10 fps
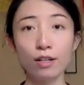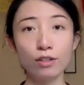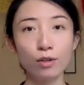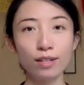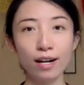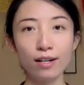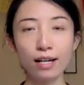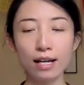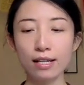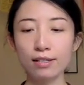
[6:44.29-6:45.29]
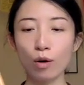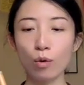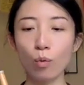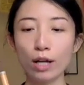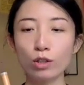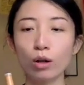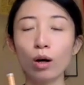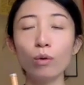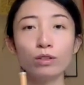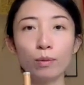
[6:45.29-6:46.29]
so there is a way to
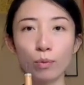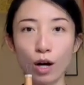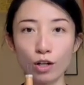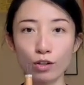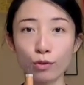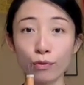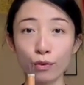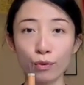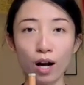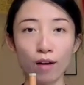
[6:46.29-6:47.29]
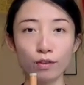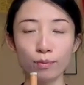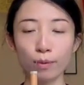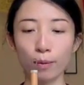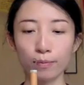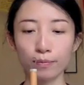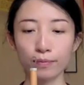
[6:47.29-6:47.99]
hold the brush to feel comfortable.